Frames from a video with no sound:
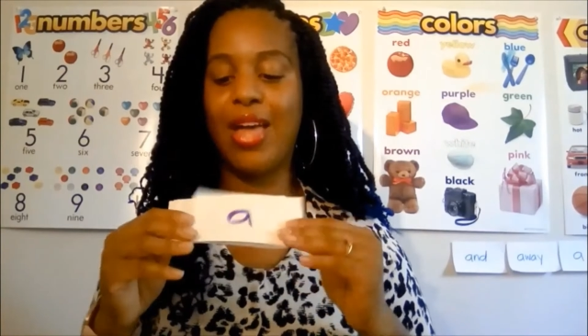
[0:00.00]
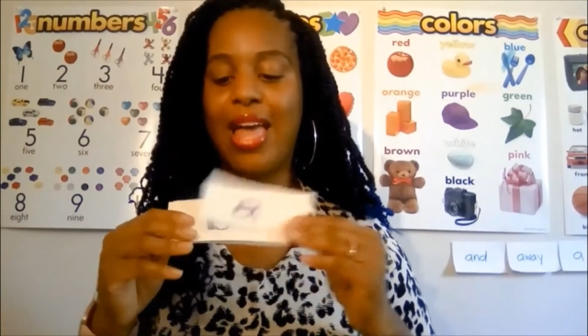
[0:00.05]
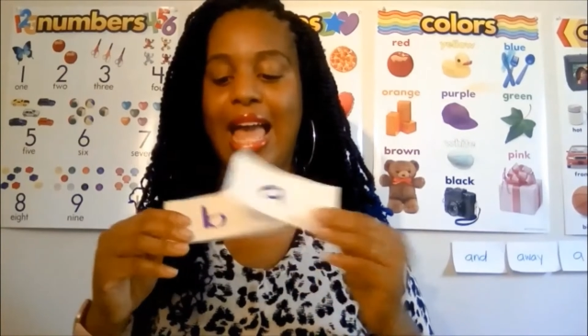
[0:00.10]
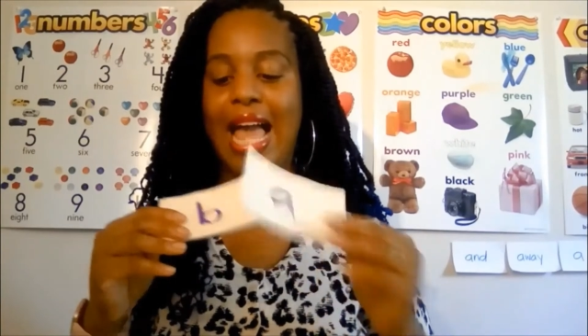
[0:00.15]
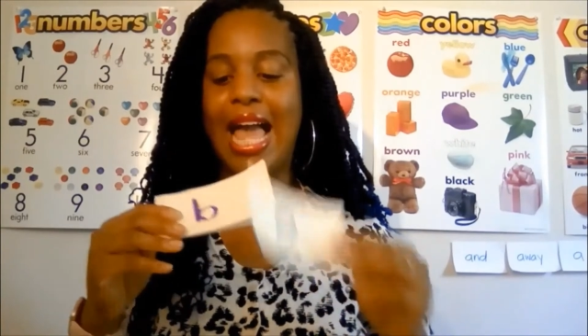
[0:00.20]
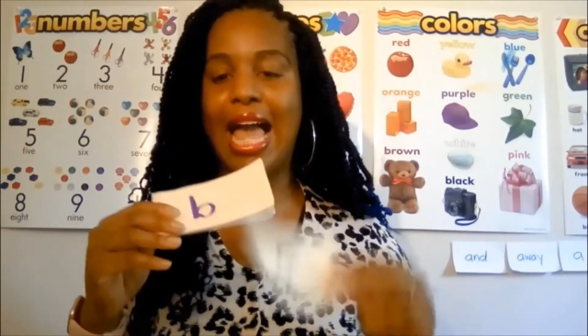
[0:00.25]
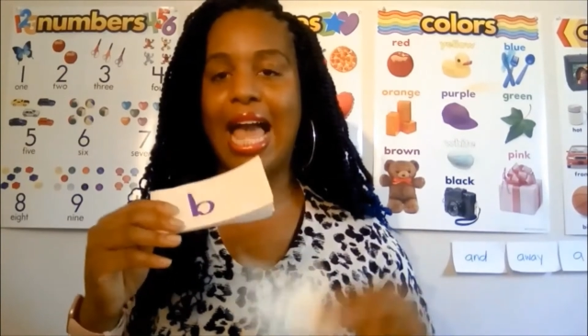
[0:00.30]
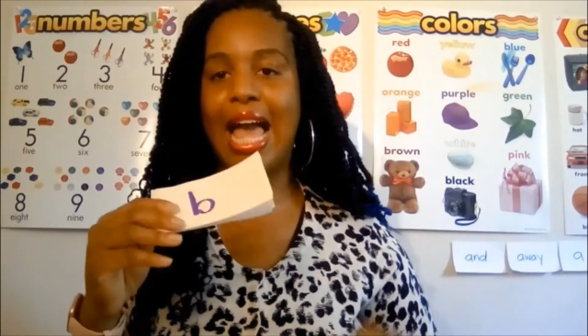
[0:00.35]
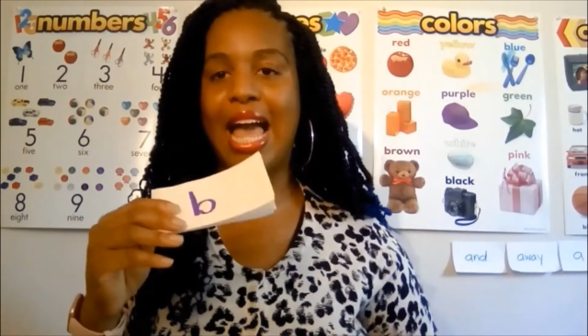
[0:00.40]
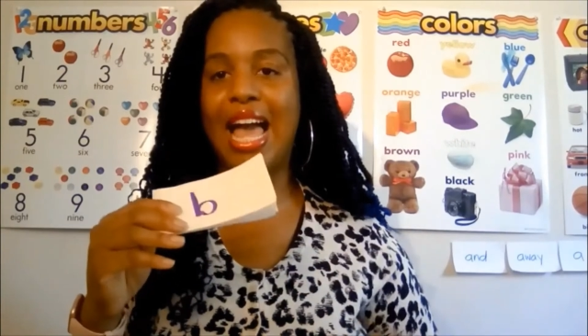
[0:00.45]

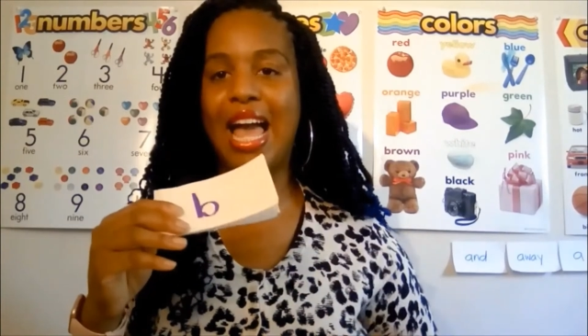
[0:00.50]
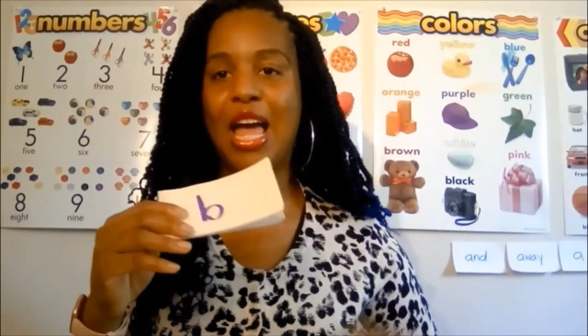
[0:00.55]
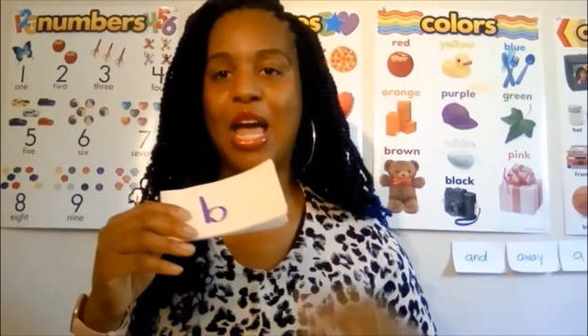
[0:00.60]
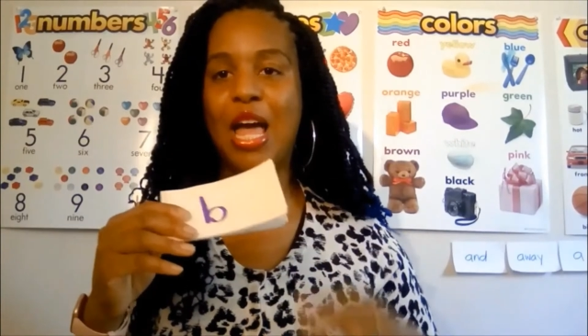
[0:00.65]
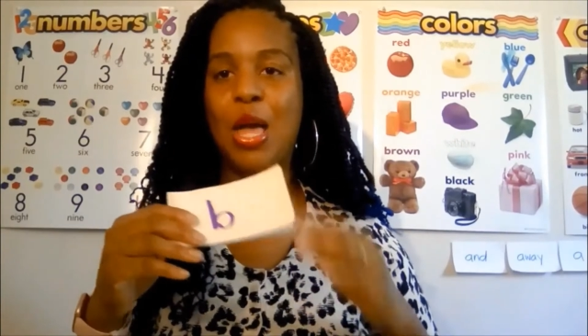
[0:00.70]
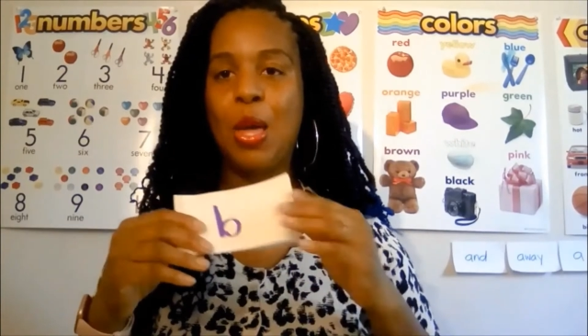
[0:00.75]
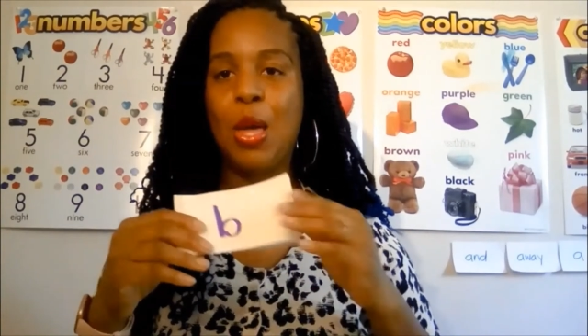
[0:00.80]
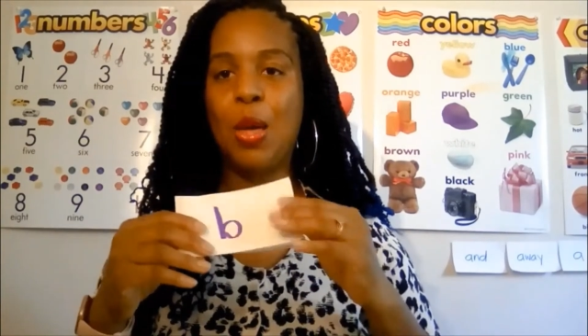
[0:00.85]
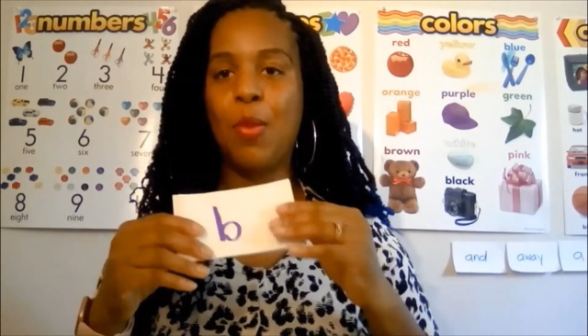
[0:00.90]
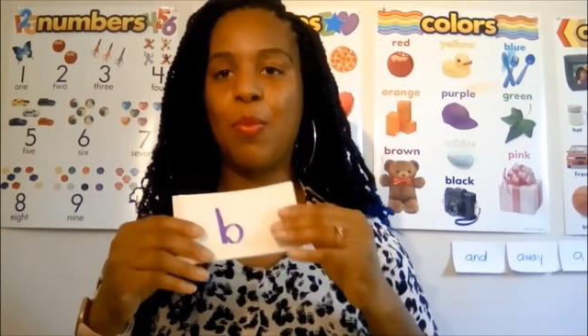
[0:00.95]
A,
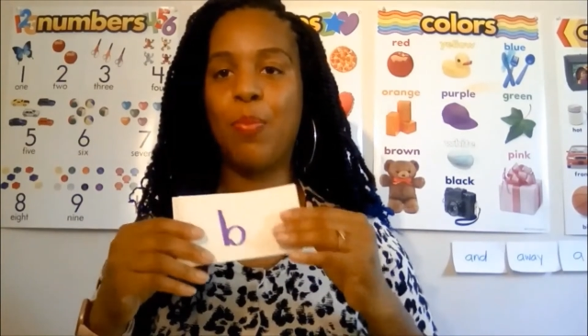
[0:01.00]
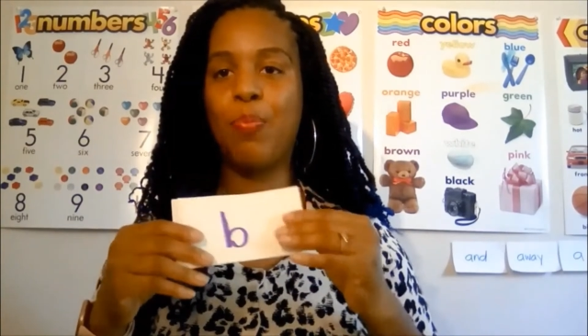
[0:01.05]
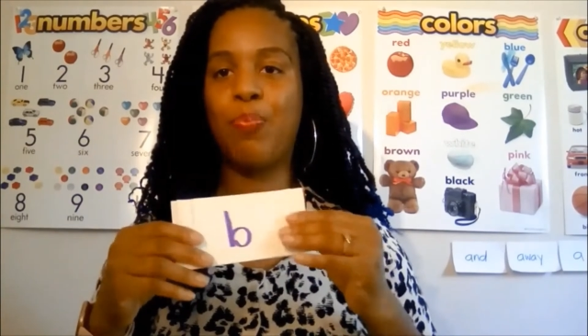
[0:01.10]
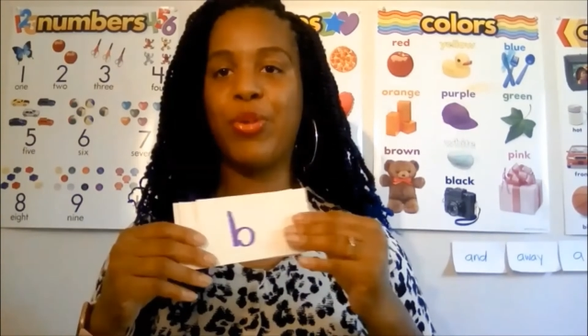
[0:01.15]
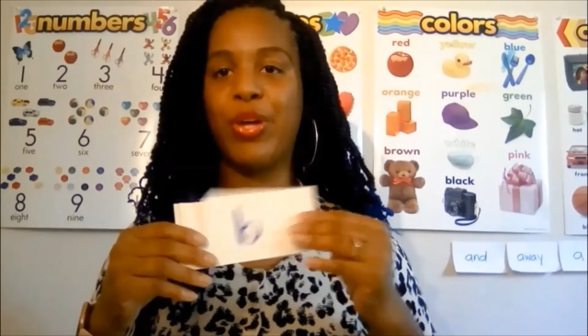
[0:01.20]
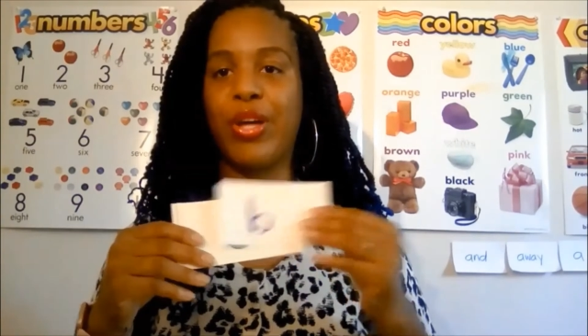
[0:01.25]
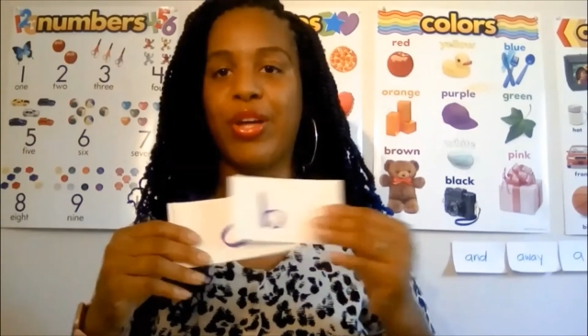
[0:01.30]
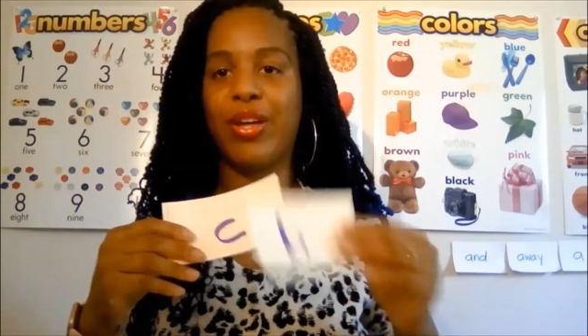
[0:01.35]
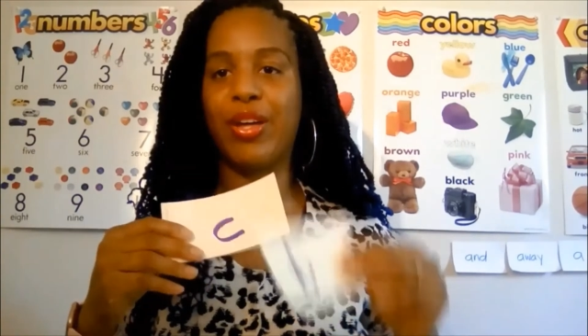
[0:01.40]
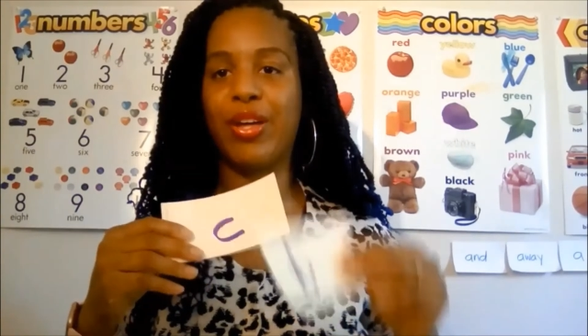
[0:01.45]
B,
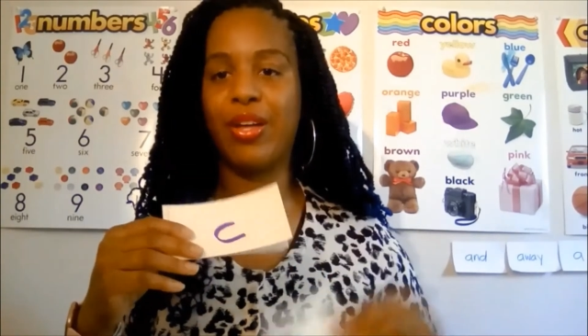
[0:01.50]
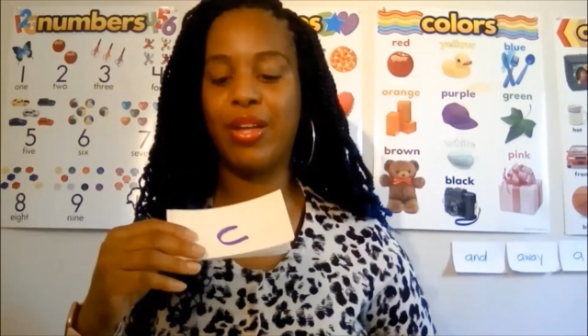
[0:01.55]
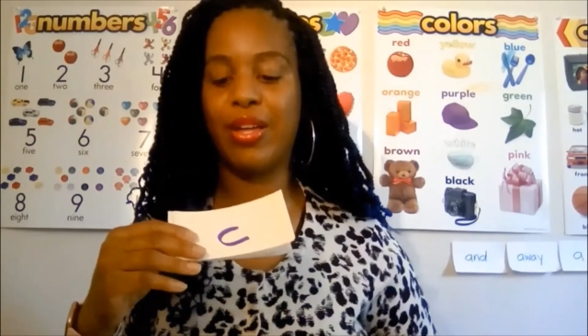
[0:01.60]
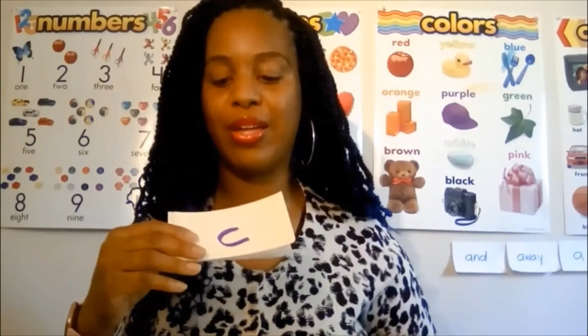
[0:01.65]
K.